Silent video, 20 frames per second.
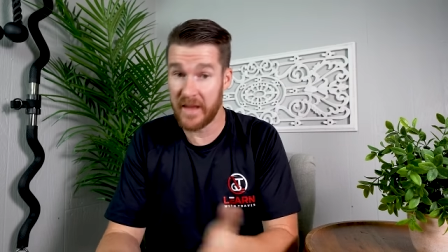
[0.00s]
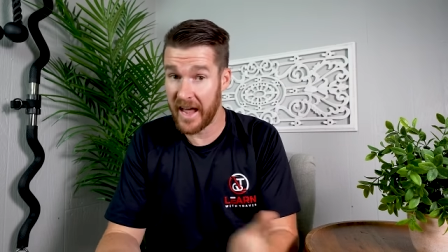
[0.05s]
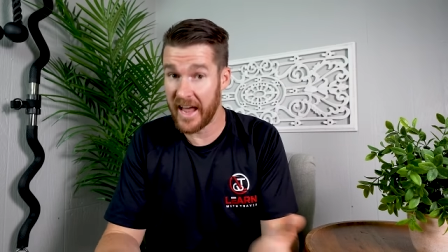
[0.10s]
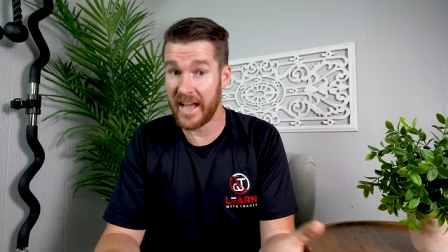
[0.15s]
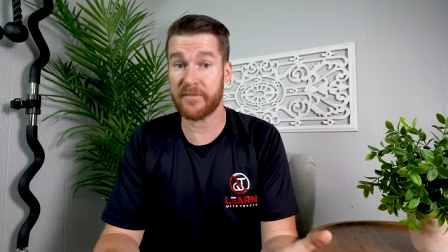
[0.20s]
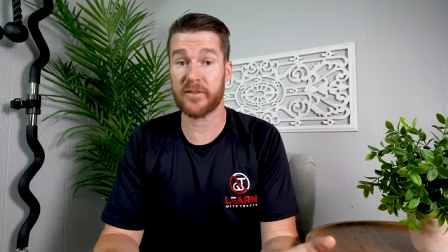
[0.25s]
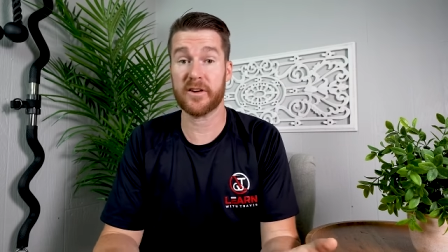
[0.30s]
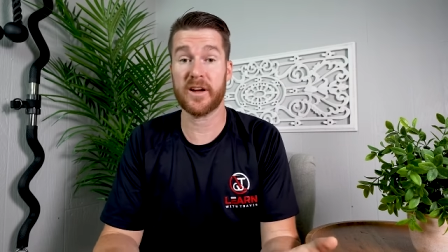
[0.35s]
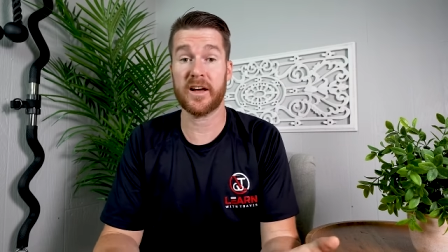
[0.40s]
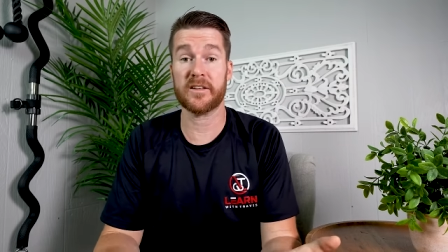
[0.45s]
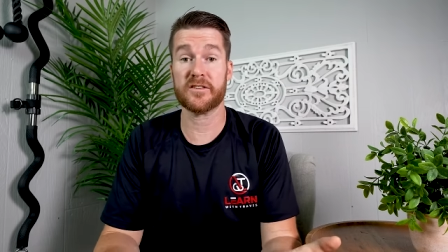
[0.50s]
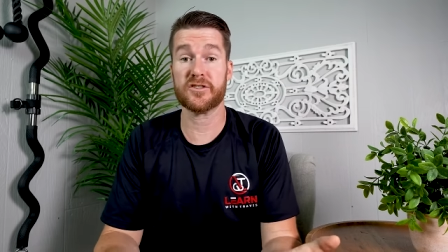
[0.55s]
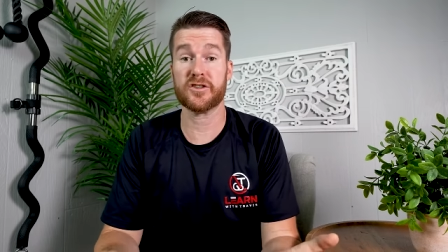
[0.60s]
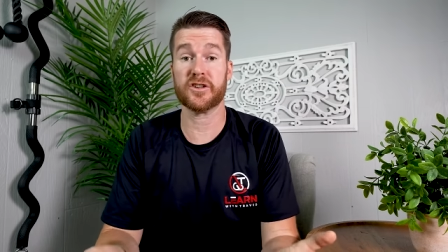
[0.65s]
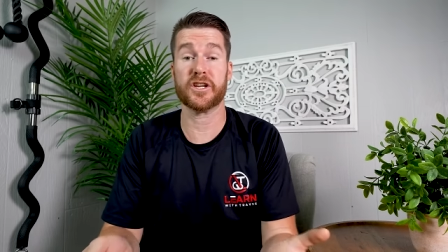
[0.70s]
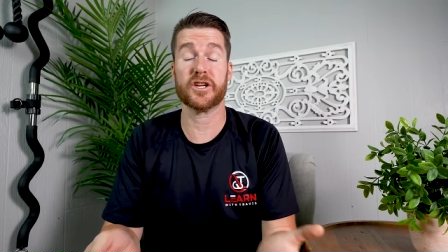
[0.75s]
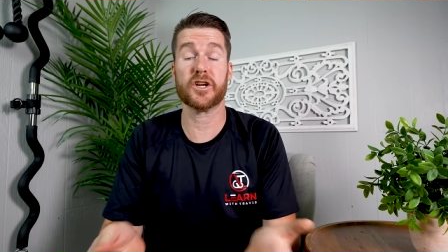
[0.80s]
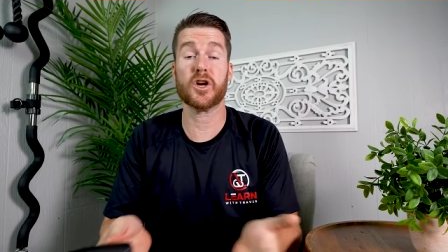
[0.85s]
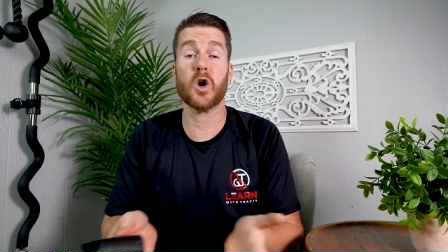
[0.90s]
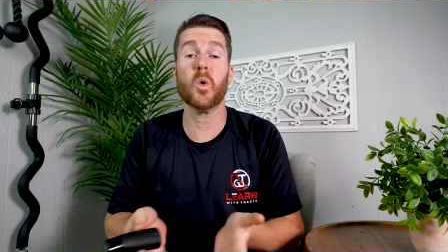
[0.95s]
have your health
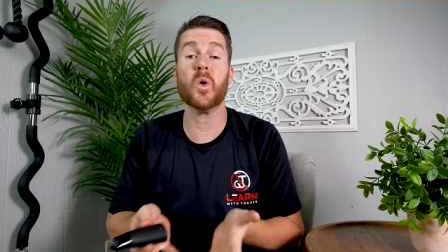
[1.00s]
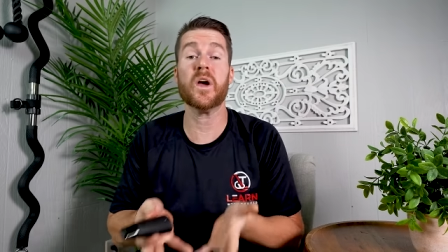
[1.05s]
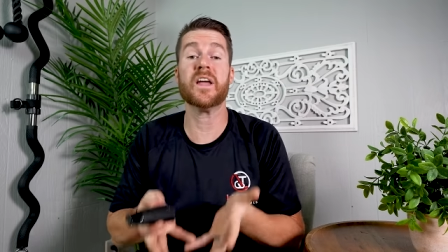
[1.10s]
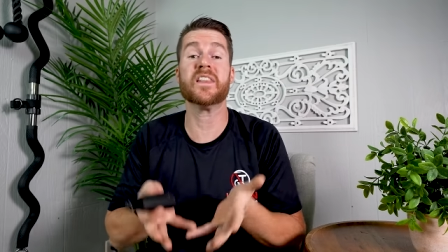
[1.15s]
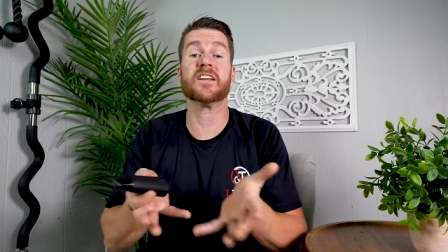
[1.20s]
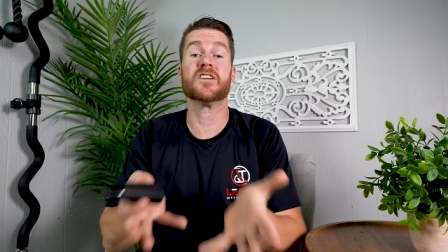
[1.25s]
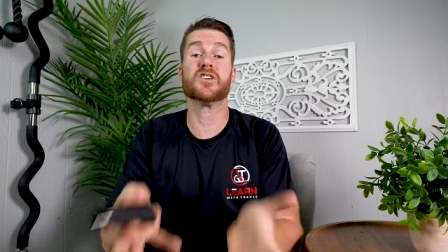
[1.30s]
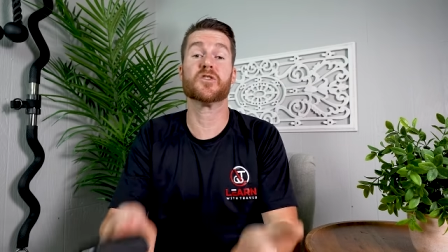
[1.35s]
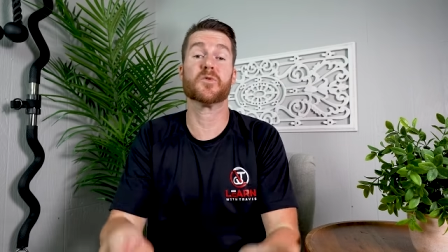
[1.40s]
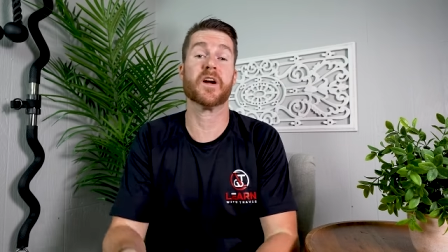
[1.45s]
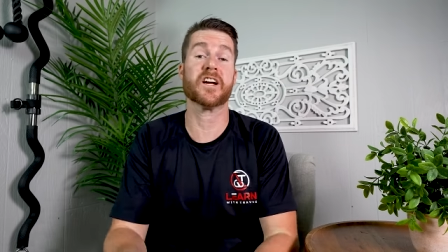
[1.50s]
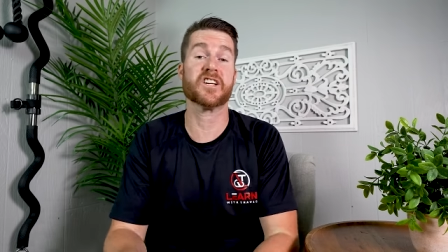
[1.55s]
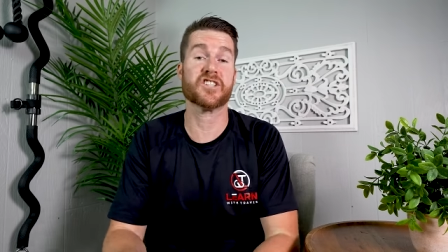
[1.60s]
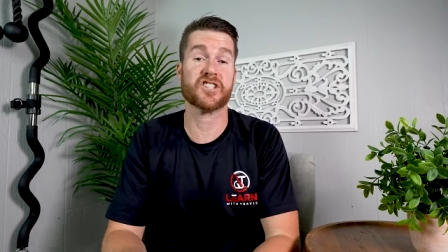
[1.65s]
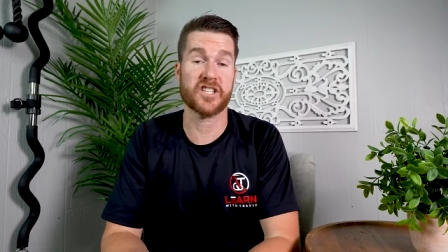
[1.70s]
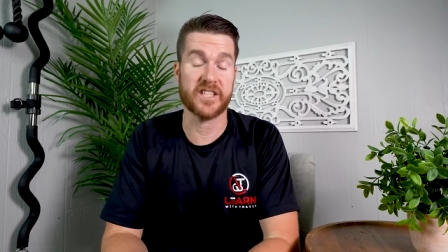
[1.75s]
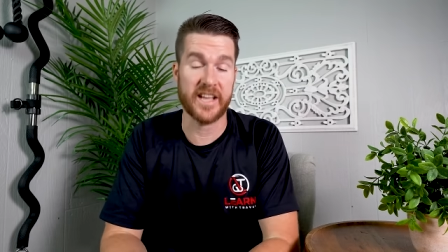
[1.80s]
journey go in the direction